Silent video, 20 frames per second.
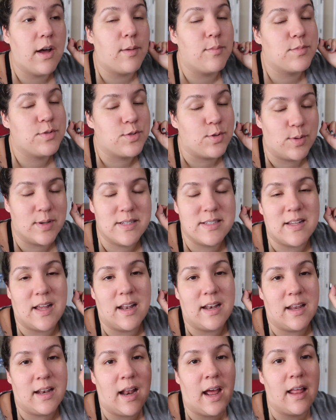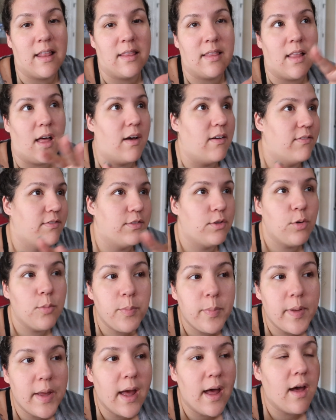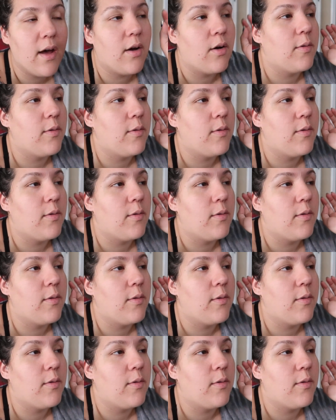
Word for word: I'm so excited. I love lumpia.